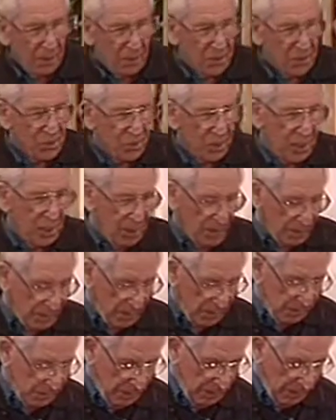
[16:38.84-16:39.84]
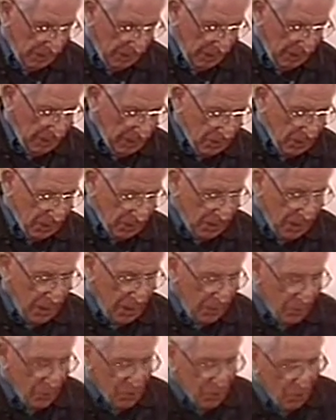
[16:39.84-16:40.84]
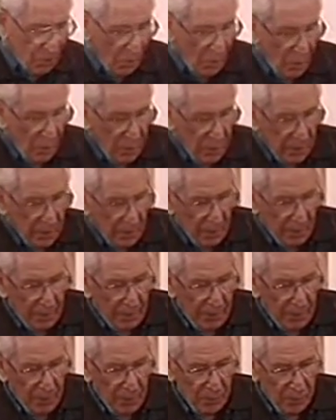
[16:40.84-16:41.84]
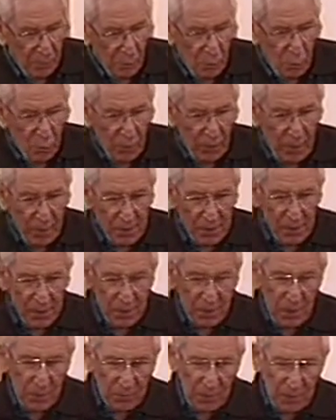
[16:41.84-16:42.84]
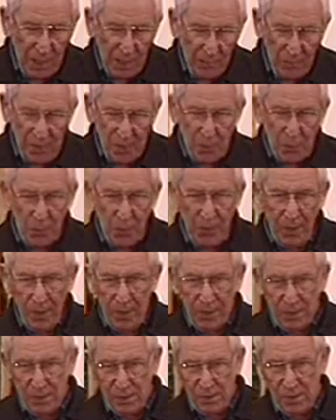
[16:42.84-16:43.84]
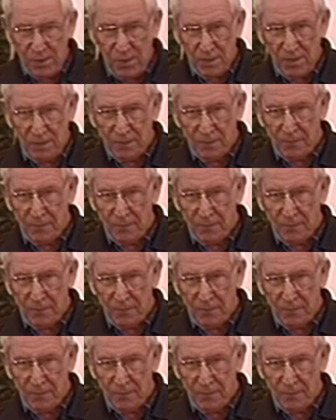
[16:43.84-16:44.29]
Secondly, the leader is not only allowing all that stuff to have its place,